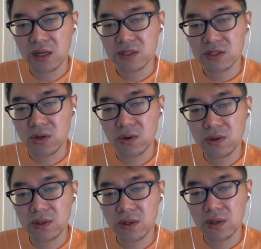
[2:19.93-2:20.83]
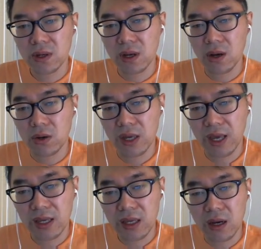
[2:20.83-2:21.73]
So
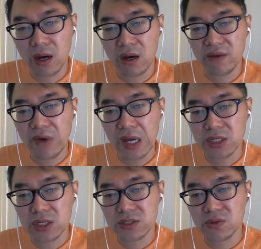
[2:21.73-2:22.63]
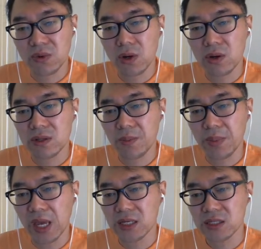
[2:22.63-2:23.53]
okay, if I just reload the
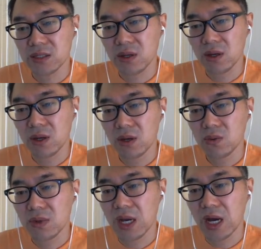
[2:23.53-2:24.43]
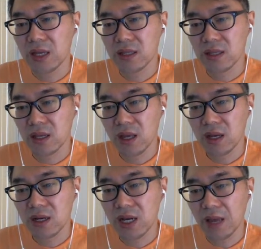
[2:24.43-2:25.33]
page, we got
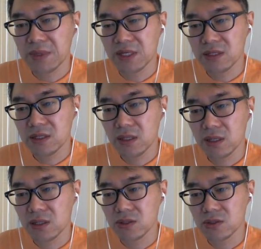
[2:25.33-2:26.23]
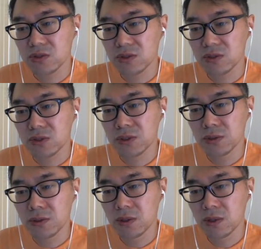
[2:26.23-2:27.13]
Clapton, Ute,
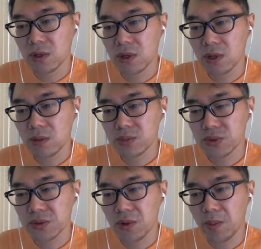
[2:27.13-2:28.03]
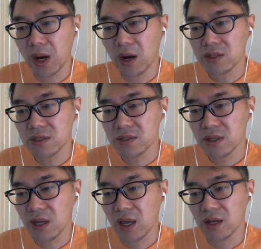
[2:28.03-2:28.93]
Bruno Mars,
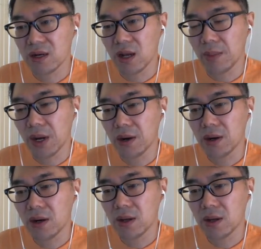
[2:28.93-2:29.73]
and Lamar.